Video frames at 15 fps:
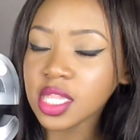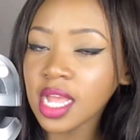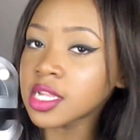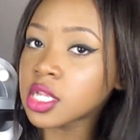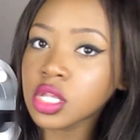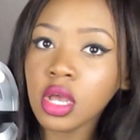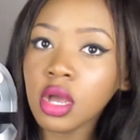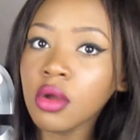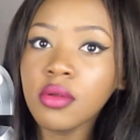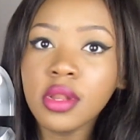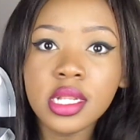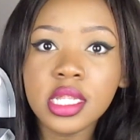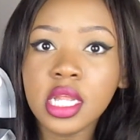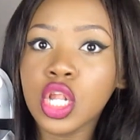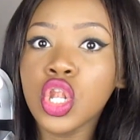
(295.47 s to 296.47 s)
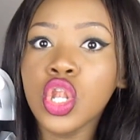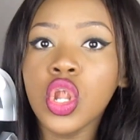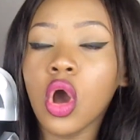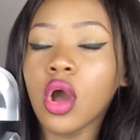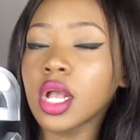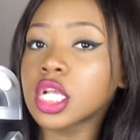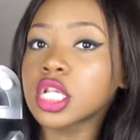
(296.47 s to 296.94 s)
I totally did
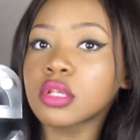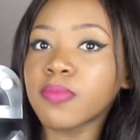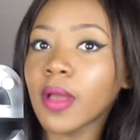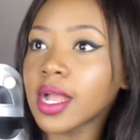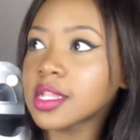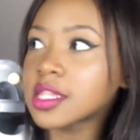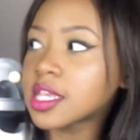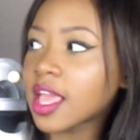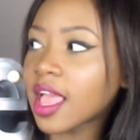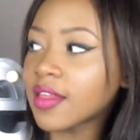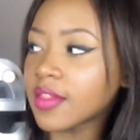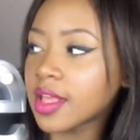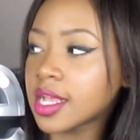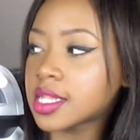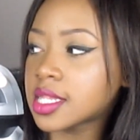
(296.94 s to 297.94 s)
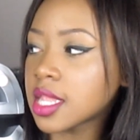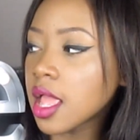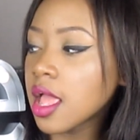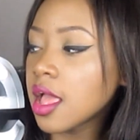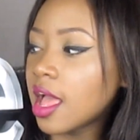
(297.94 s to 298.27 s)
not expect to get this.